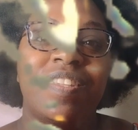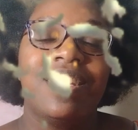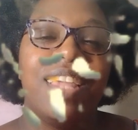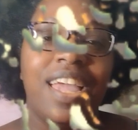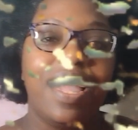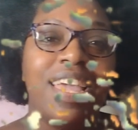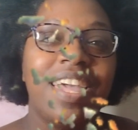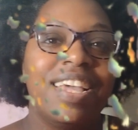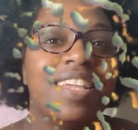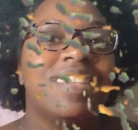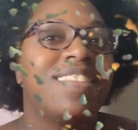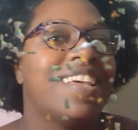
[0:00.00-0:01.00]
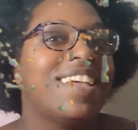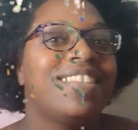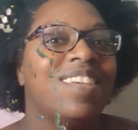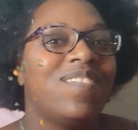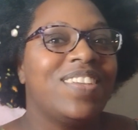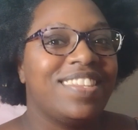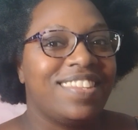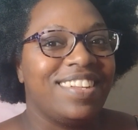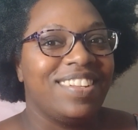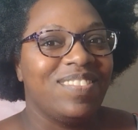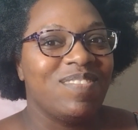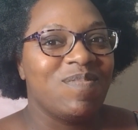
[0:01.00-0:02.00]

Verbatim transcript: today is Tivisiy.